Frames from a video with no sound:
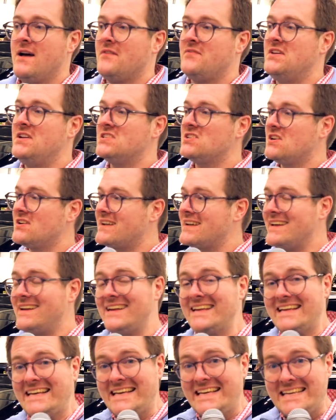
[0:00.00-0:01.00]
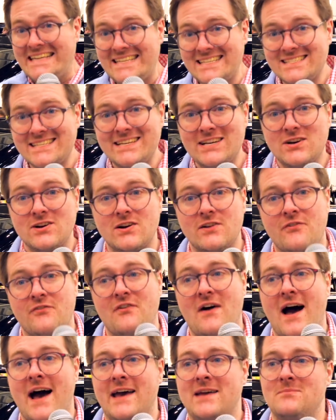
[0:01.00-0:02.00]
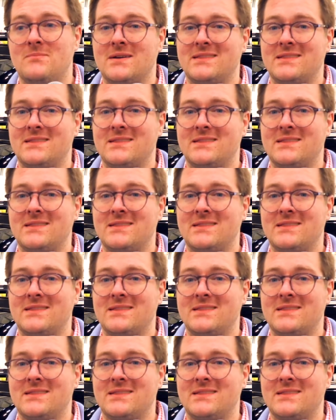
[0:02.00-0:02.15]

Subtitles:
These are getting easier to find,